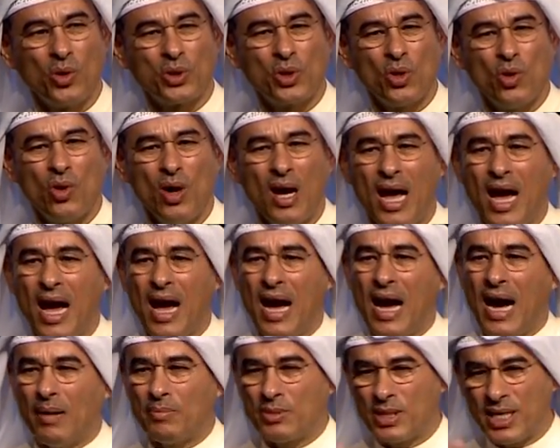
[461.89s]
So
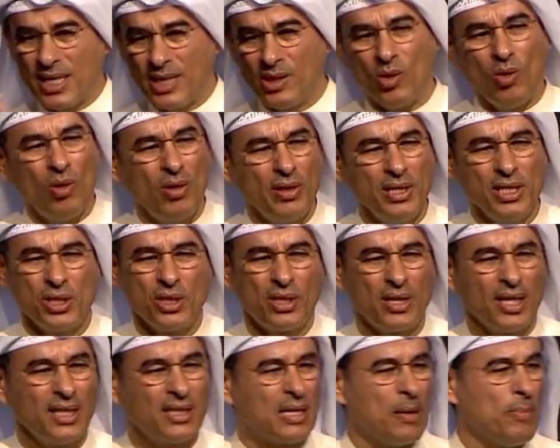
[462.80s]
I'm saying all these
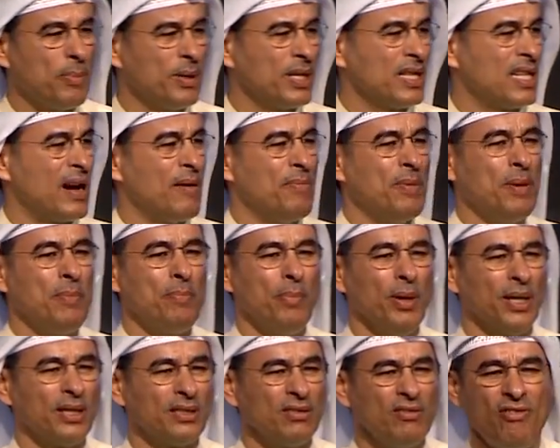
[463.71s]
great companies that have been
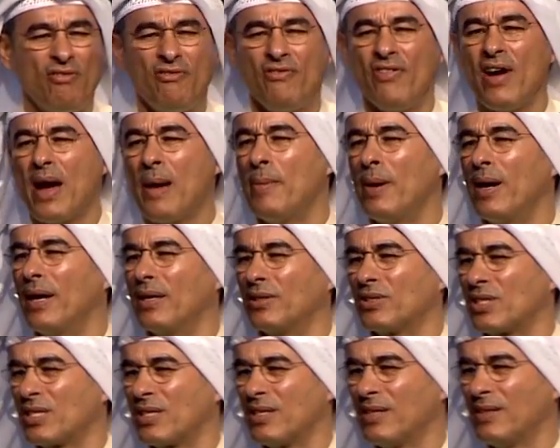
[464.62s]
built,
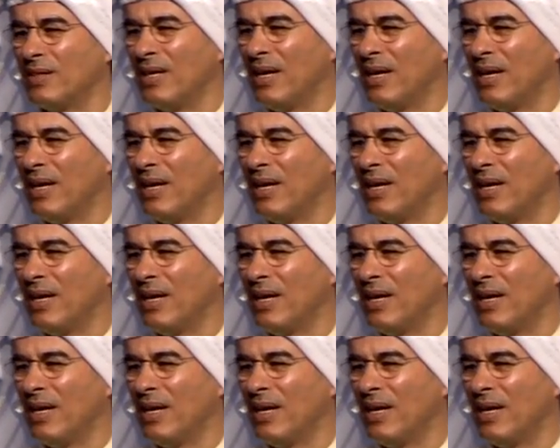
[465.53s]
fabulous.